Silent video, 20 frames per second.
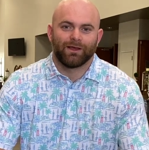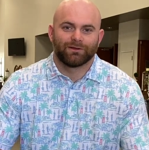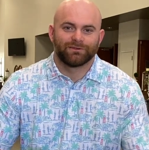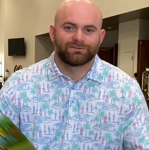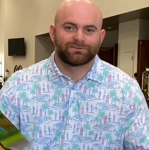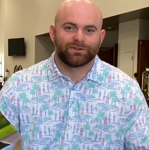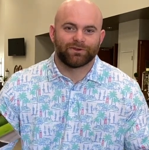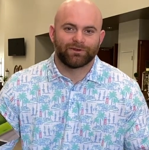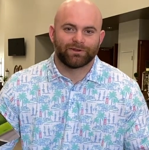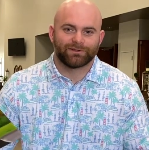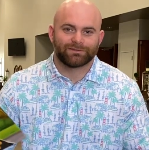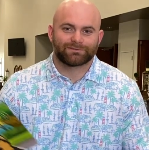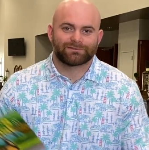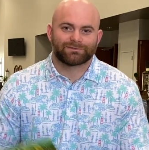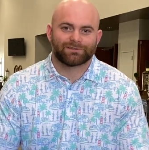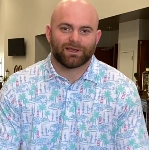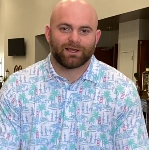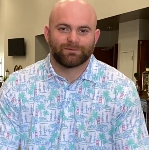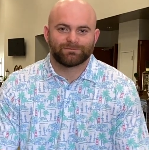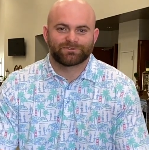
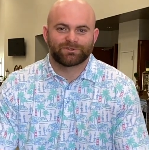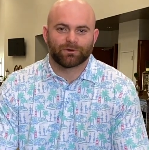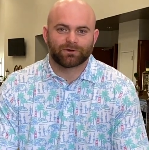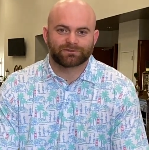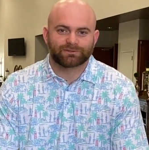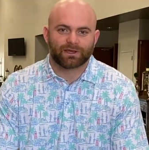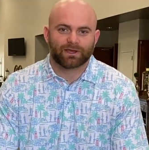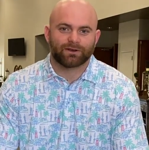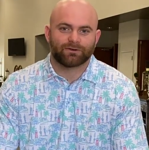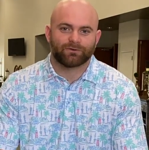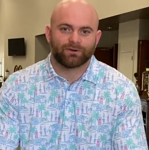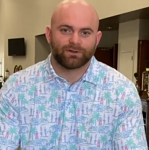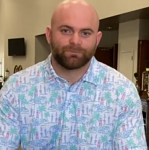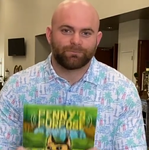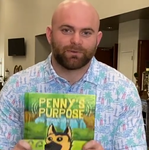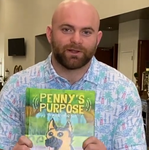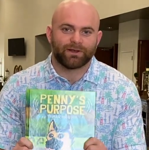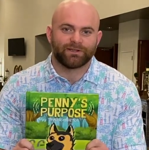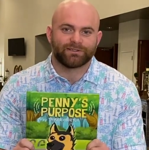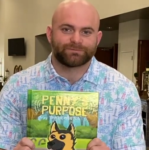Students, I'm so excited to
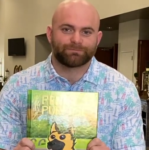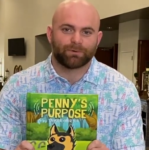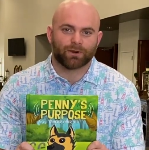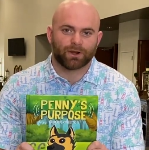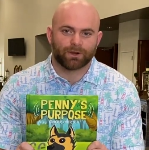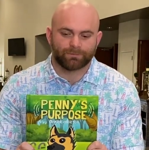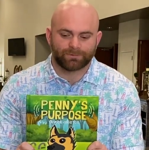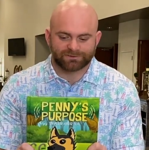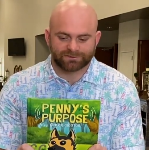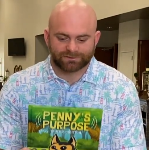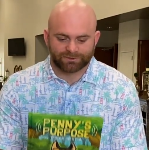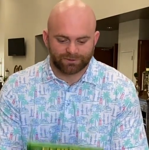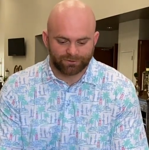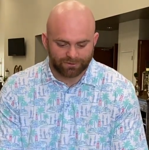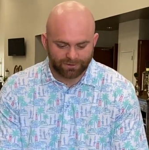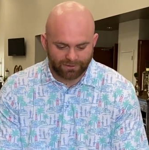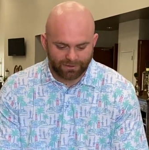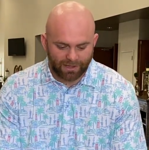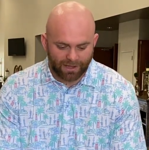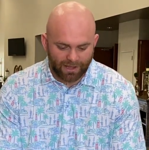read Penny's Purpose to you
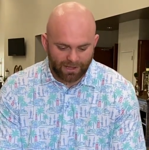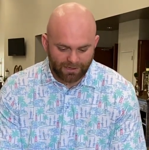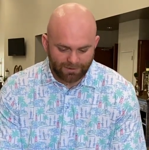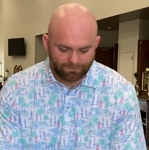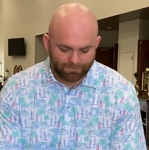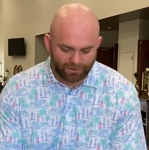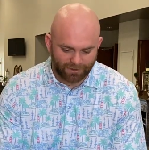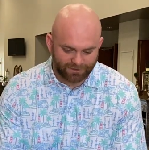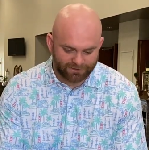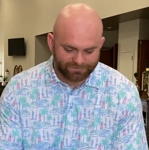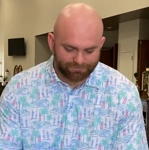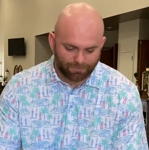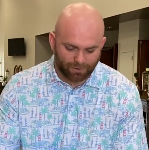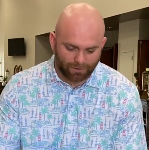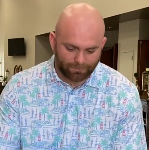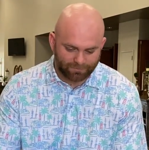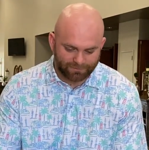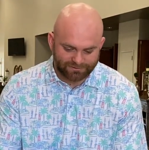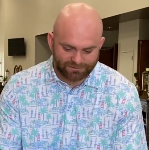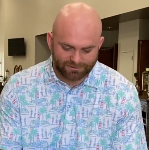today. Penny's
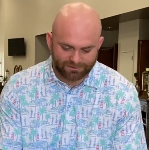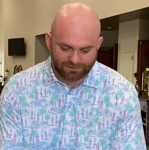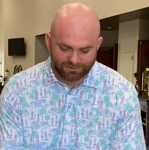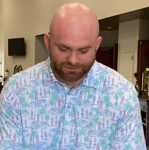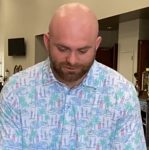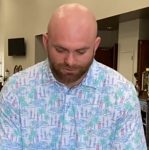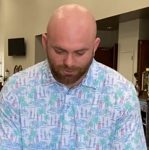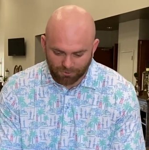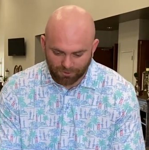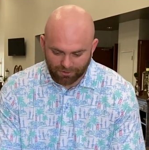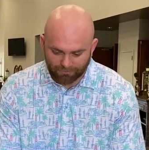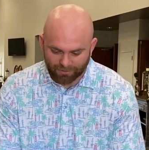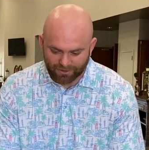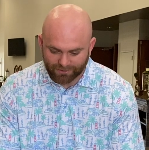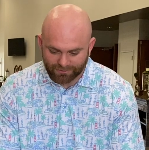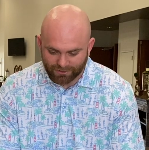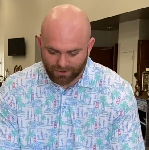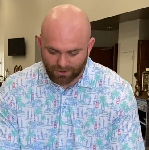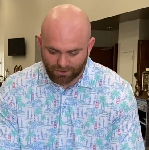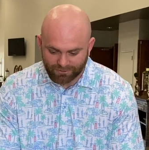Purpose is a story
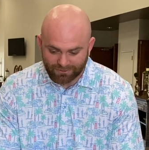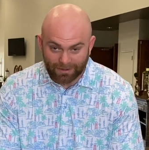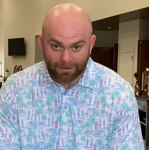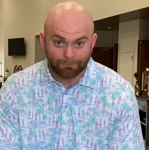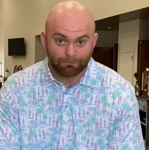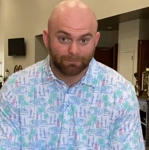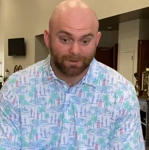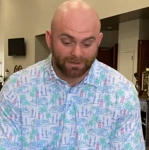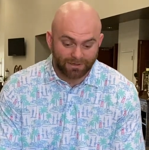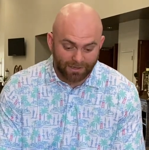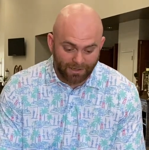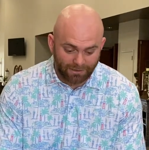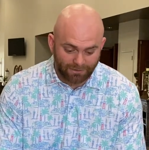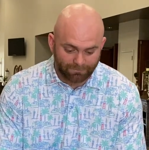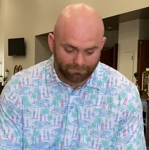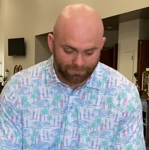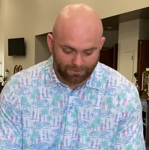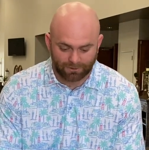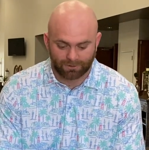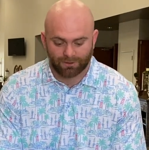about a dog named
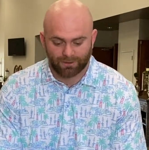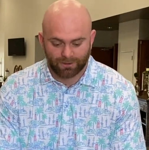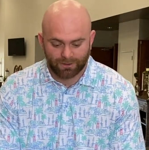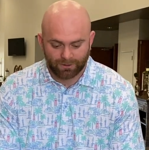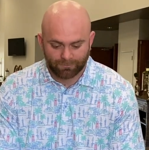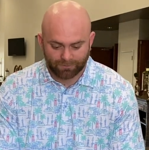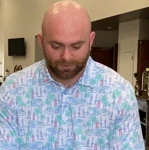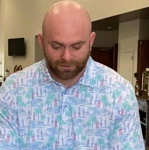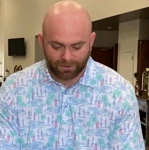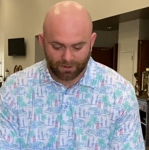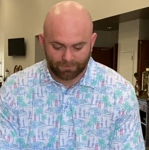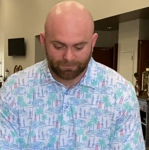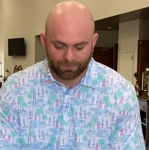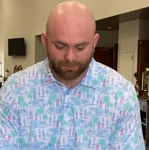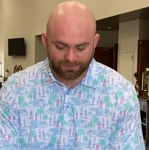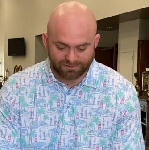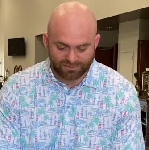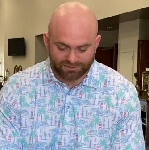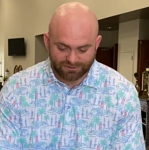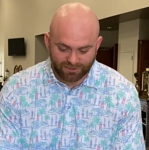Penelope. Penelope
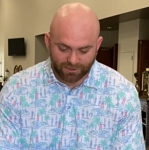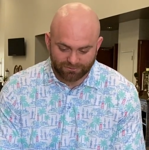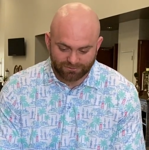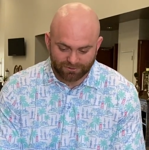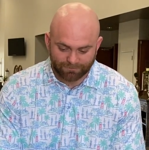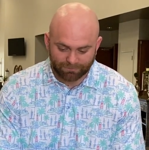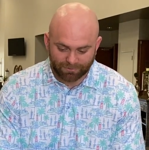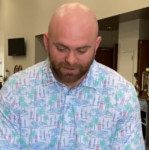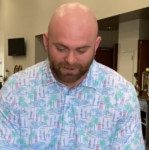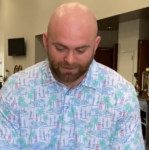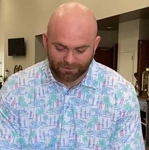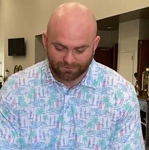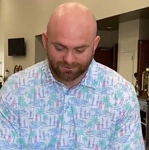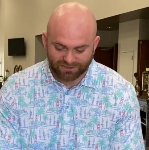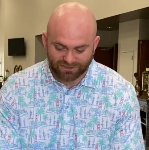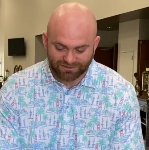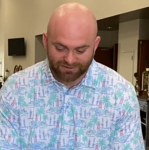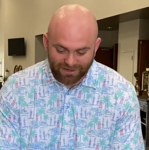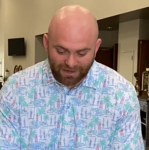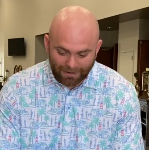was a shelter pet and was
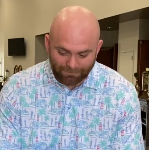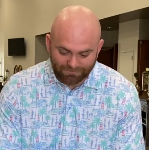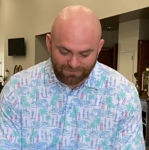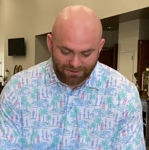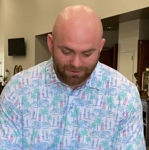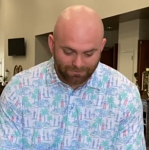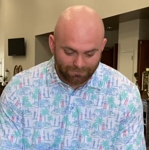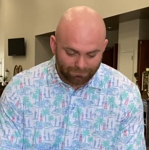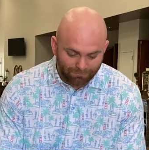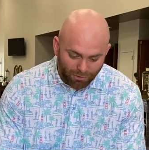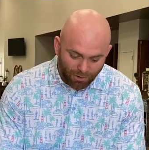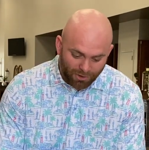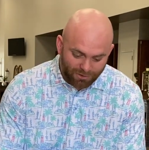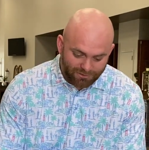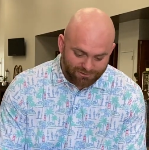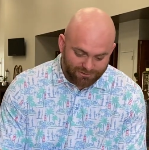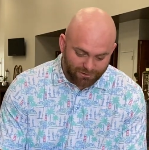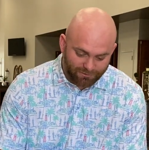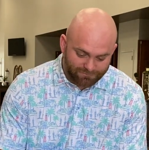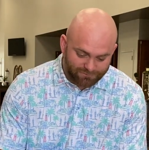adopted in
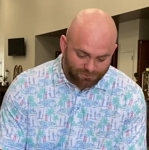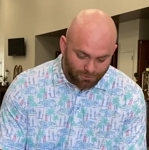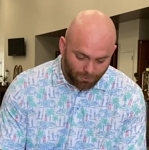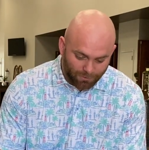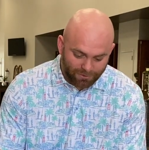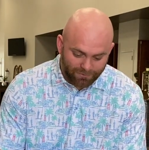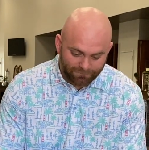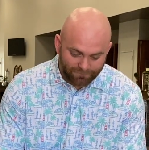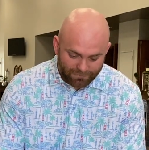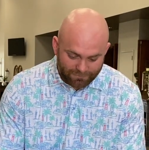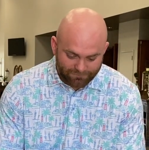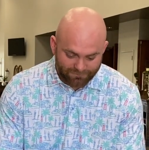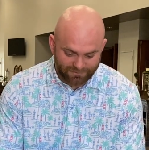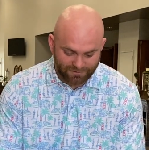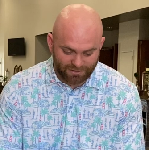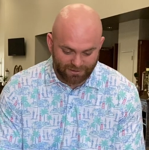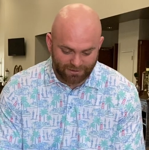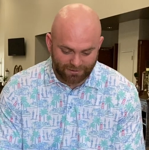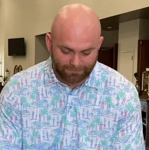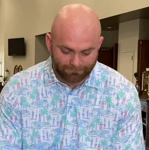March of
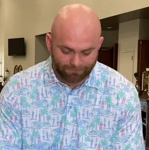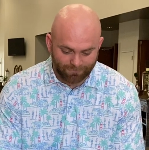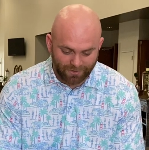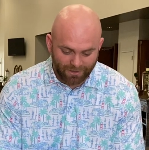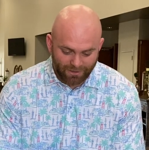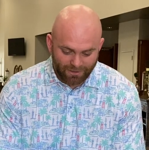2015.